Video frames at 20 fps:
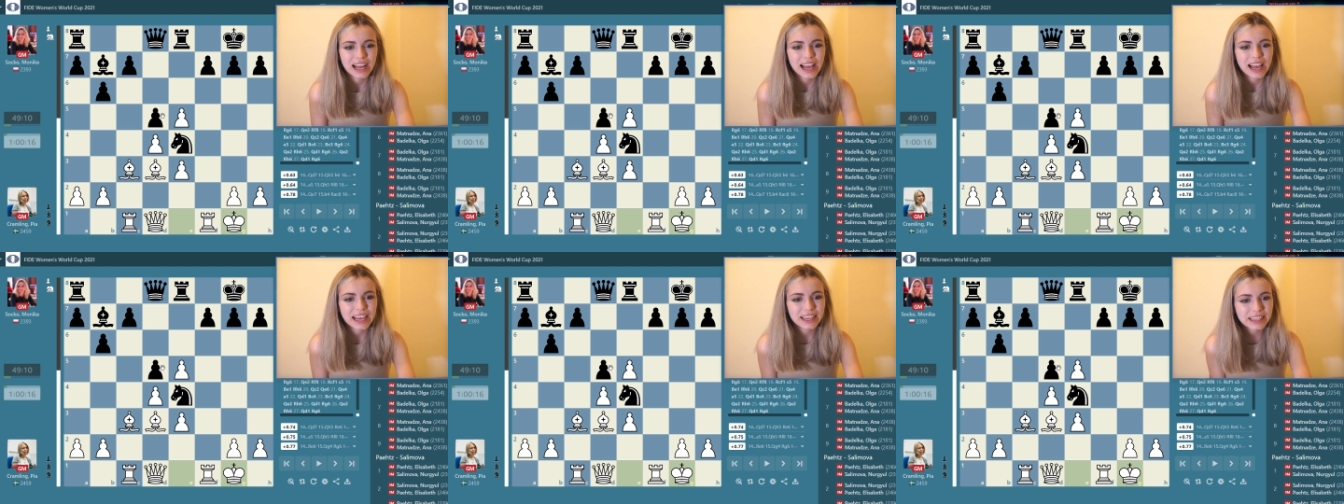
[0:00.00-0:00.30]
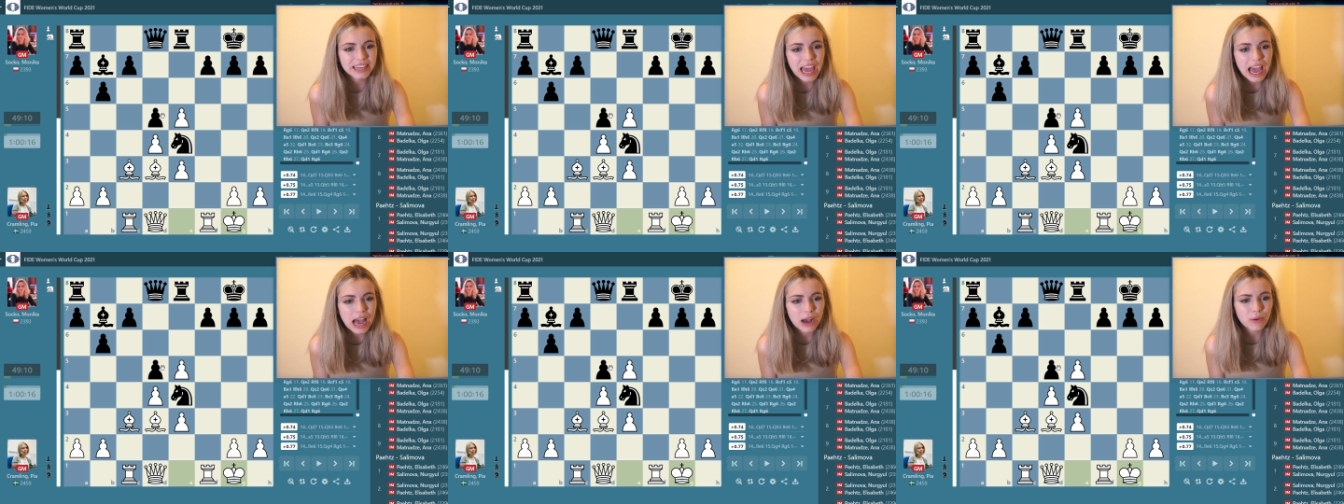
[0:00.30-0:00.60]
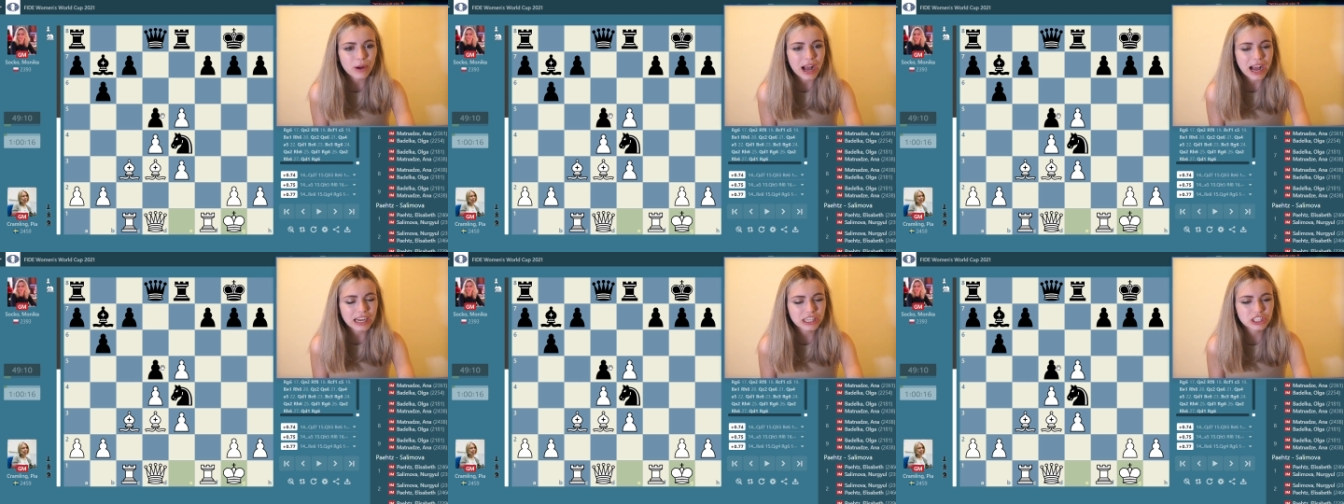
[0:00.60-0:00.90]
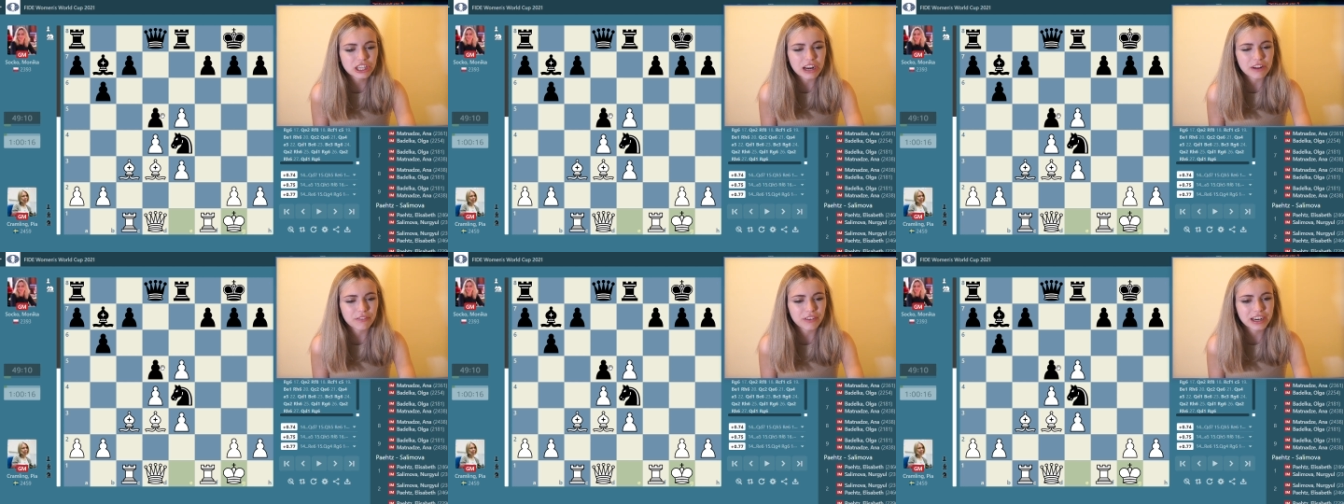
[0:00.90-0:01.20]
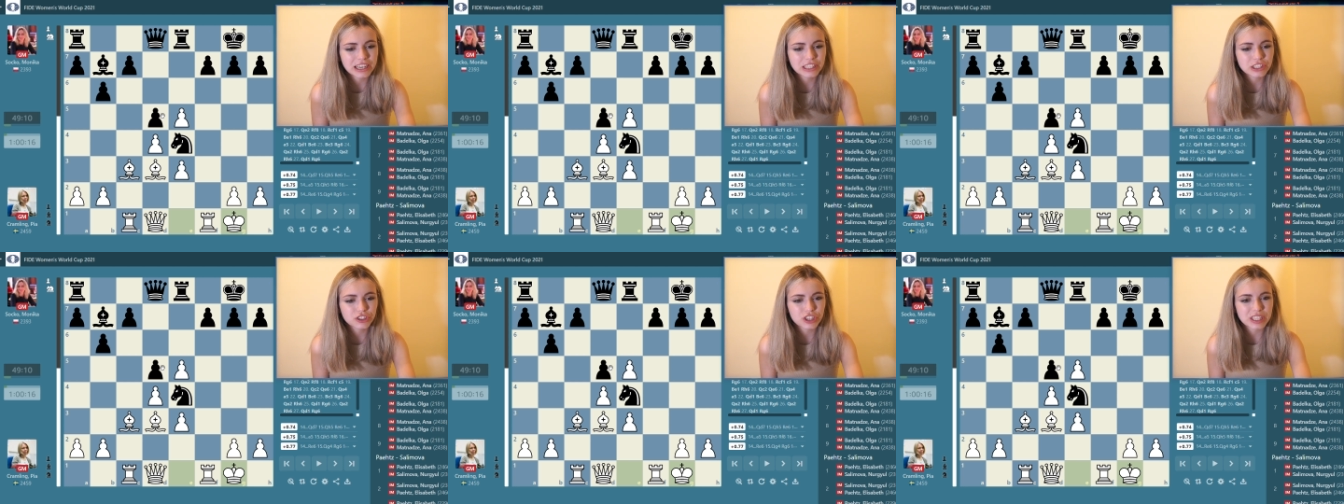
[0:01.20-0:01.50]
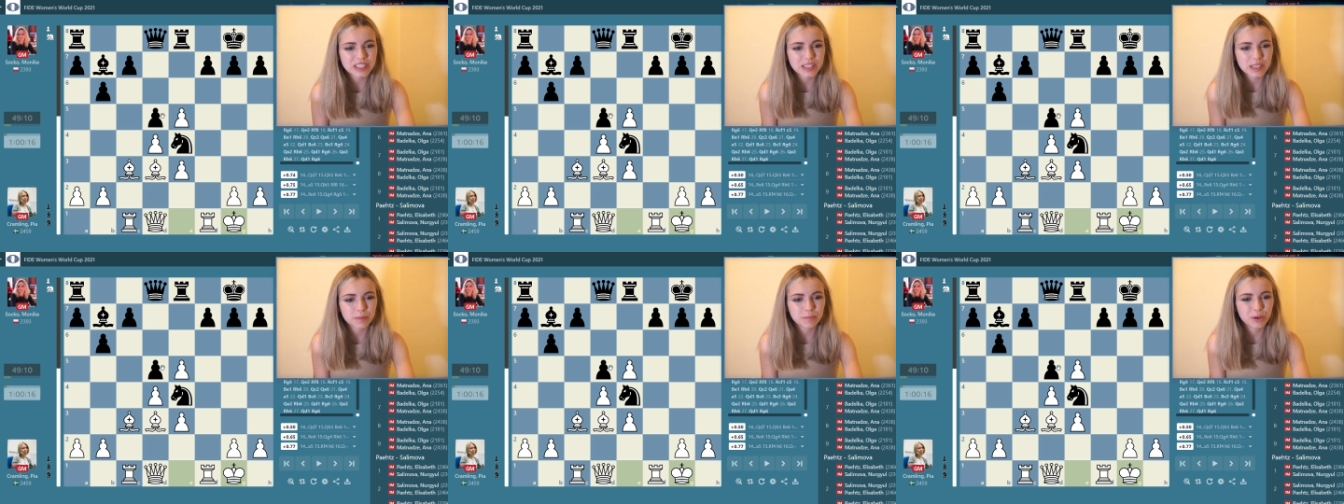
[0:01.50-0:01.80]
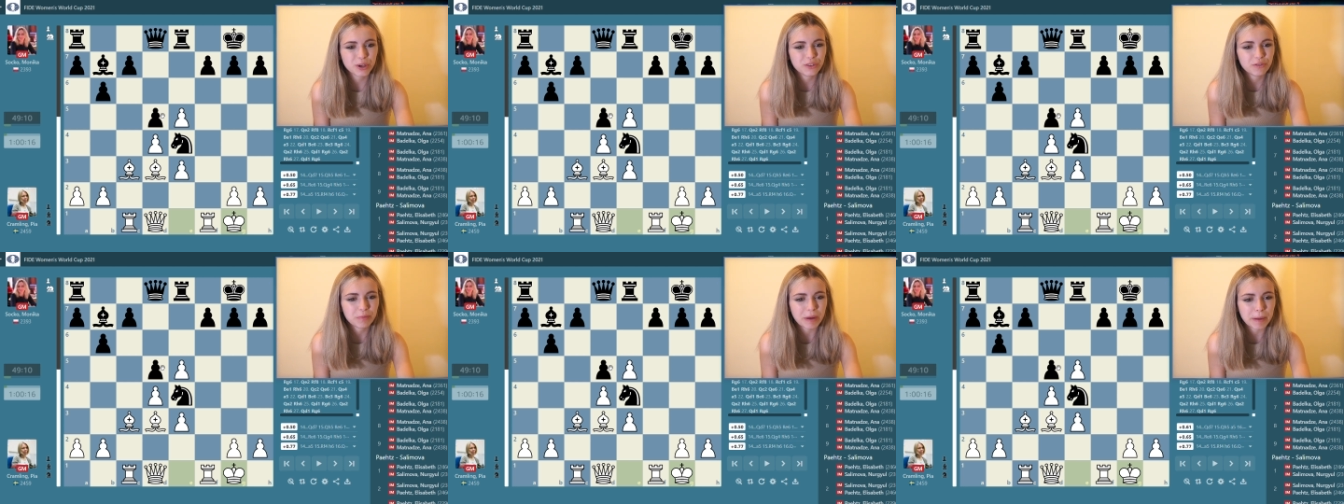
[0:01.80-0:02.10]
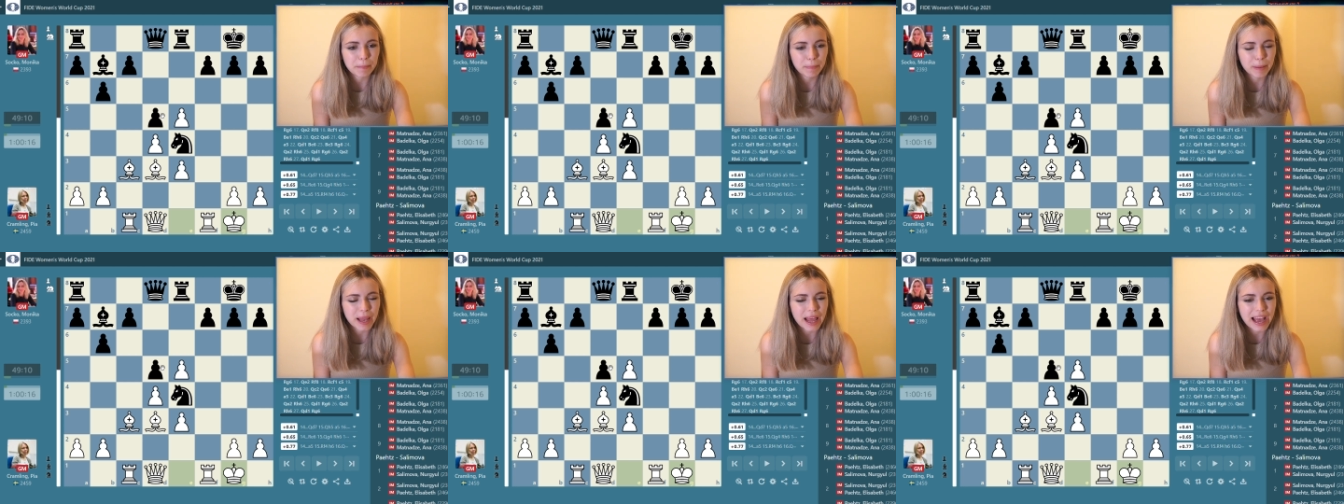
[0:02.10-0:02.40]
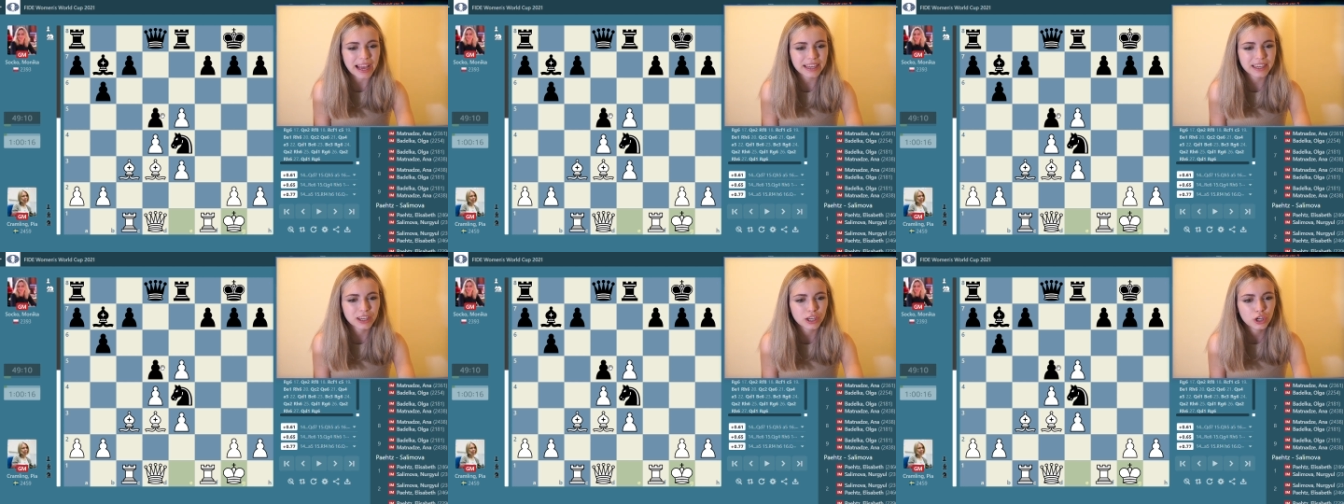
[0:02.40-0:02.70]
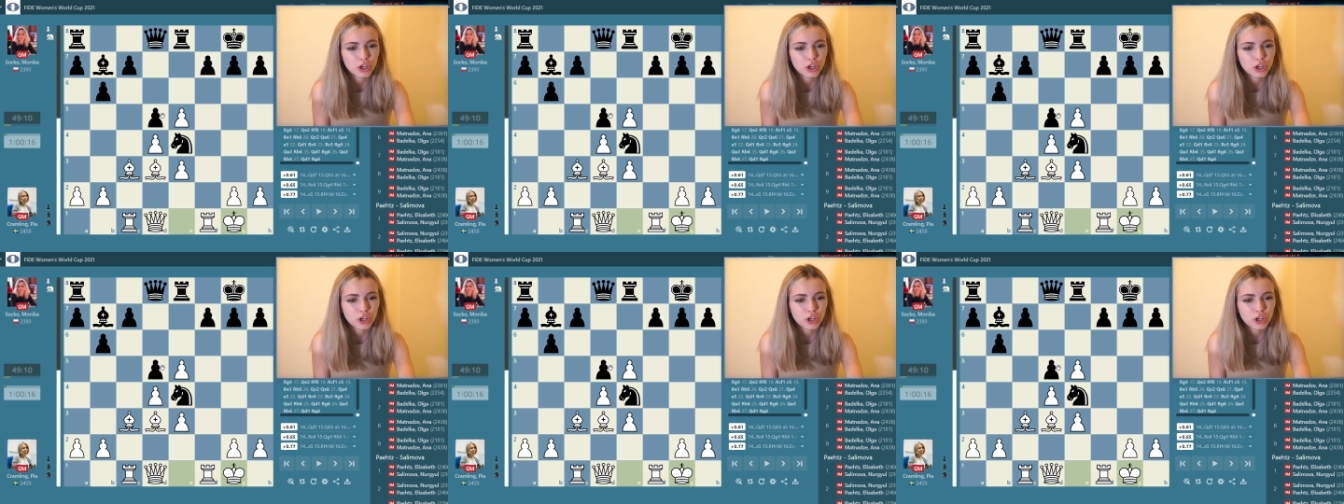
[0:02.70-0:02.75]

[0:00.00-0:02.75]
and now actually a very interesting move by black.